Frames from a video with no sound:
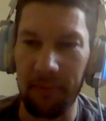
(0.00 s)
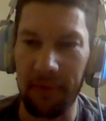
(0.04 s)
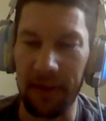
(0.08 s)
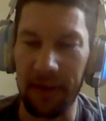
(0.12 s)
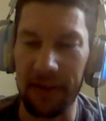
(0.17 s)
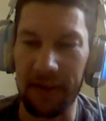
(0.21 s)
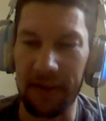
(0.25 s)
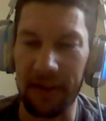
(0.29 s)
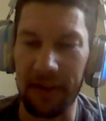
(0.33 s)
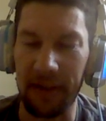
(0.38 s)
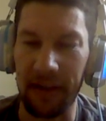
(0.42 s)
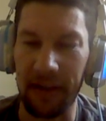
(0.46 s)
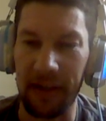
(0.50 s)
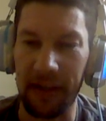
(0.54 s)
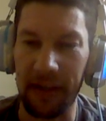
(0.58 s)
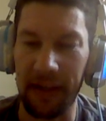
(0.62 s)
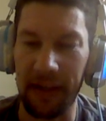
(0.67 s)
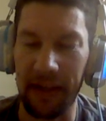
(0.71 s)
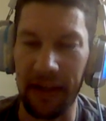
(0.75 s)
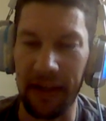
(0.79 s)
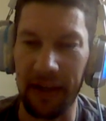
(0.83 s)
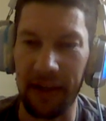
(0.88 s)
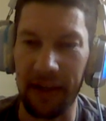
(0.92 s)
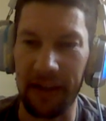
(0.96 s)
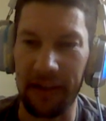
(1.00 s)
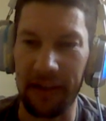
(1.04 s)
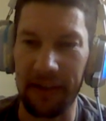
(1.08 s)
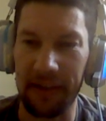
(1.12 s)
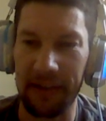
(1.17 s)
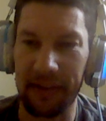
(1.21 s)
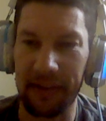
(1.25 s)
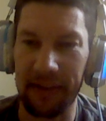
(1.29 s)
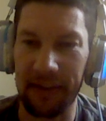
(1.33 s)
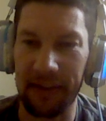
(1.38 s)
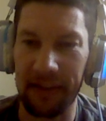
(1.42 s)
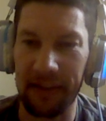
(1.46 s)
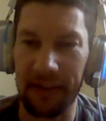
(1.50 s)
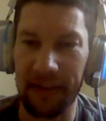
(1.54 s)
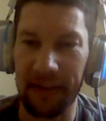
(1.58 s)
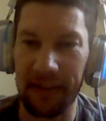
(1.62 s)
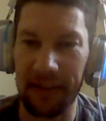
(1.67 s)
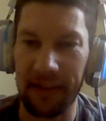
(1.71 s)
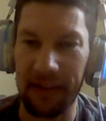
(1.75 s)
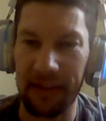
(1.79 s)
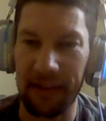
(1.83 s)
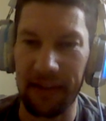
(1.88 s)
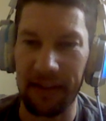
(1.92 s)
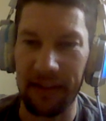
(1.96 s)
But yeah,
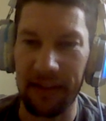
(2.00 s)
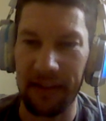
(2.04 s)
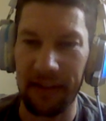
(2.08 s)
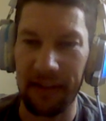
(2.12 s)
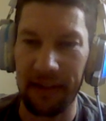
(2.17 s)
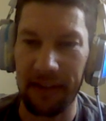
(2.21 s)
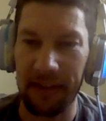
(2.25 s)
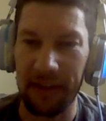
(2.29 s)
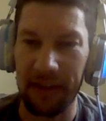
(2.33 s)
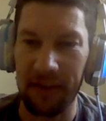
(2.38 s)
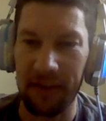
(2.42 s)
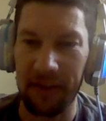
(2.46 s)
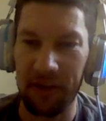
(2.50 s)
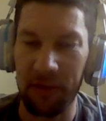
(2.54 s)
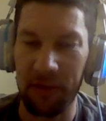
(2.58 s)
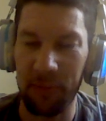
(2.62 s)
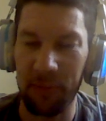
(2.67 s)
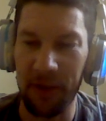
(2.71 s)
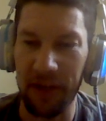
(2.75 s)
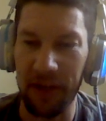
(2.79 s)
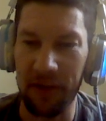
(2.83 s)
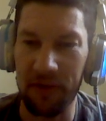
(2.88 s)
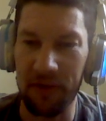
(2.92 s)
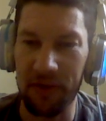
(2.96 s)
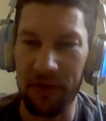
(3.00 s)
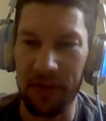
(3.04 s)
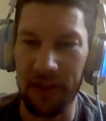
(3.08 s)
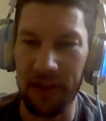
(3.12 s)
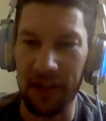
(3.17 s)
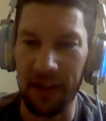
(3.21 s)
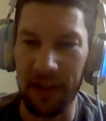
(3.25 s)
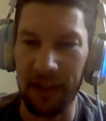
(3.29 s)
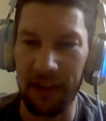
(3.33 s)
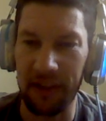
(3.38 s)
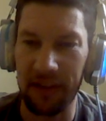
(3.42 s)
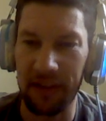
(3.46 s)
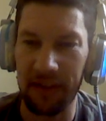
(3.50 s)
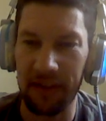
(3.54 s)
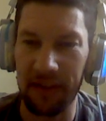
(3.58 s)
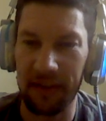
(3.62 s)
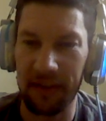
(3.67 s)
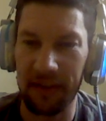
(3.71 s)
should be interesting.